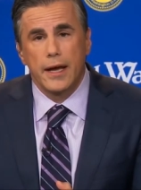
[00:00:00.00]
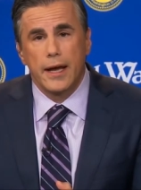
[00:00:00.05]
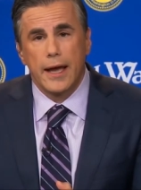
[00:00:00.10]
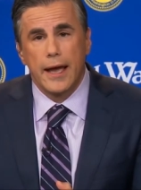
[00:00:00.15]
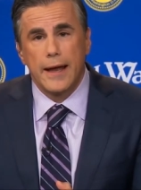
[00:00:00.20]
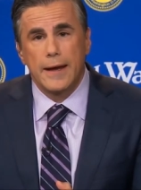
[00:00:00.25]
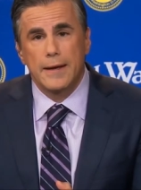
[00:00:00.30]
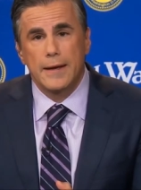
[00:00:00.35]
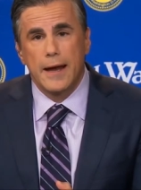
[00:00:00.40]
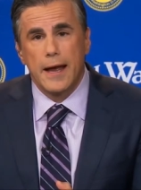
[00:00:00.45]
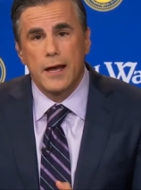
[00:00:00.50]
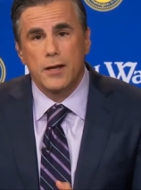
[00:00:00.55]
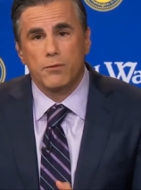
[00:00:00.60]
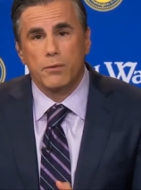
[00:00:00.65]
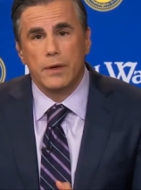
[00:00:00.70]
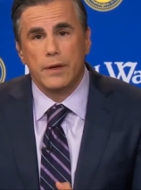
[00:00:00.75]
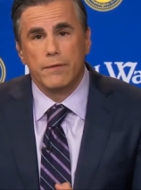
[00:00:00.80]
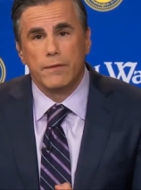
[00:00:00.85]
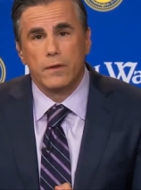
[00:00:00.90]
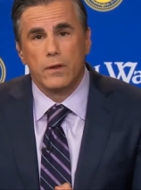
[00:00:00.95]
And as
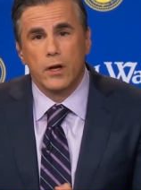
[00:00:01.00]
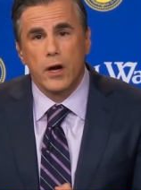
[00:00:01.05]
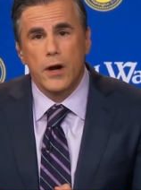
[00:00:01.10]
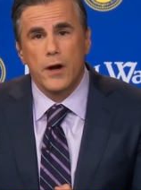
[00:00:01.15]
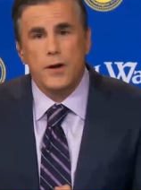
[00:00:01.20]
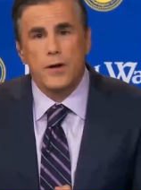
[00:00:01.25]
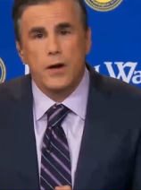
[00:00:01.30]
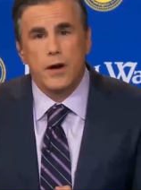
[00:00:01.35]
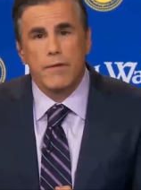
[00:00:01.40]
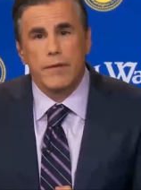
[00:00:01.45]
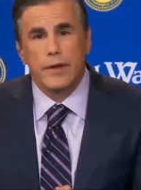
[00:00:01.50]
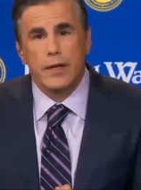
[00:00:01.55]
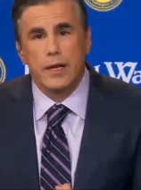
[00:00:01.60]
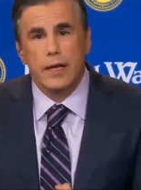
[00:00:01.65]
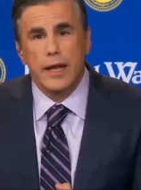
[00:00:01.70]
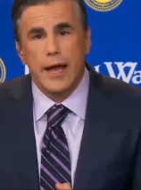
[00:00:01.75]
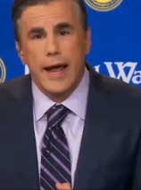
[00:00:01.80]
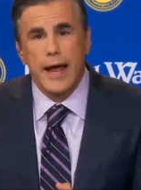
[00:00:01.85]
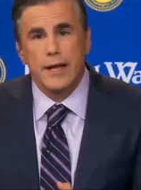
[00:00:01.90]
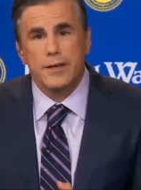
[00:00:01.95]
we've learned over the
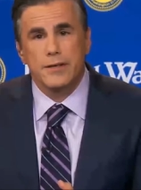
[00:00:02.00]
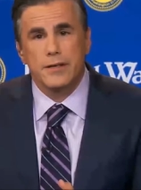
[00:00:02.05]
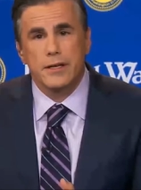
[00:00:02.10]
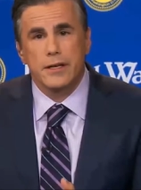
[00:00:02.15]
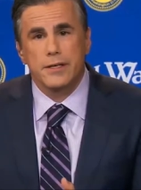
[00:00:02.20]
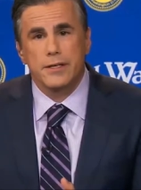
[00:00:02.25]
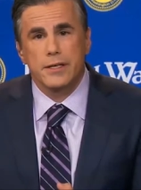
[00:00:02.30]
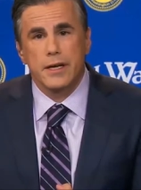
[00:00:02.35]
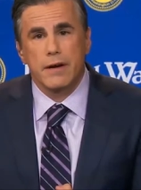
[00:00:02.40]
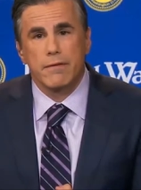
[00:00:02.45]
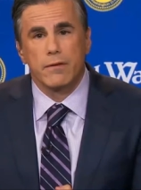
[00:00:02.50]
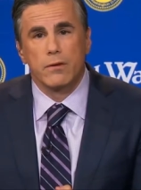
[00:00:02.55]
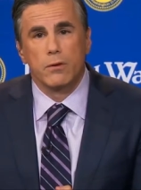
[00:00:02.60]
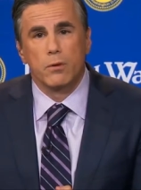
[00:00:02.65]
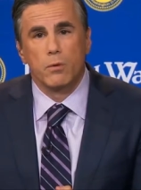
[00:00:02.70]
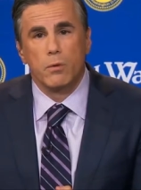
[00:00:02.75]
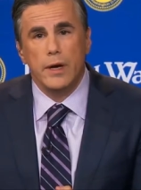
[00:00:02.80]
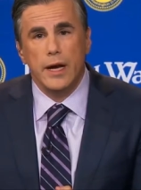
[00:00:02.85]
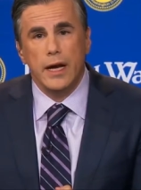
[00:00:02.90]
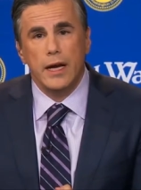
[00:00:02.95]
last
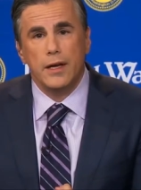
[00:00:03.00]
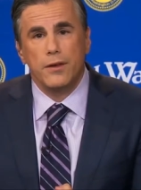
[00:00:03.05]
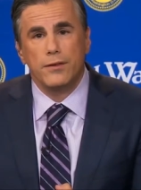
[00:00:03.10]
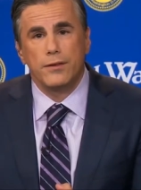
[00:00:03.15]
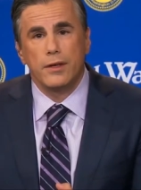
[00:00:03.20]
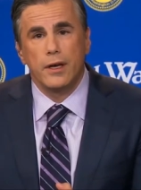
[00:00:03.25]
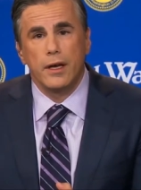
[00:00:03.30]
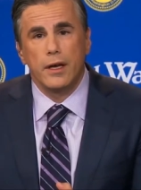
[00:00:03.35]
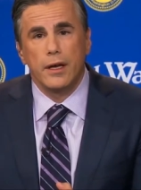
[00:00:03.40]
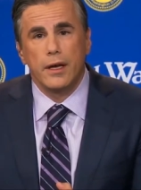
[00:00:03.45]
several weeks,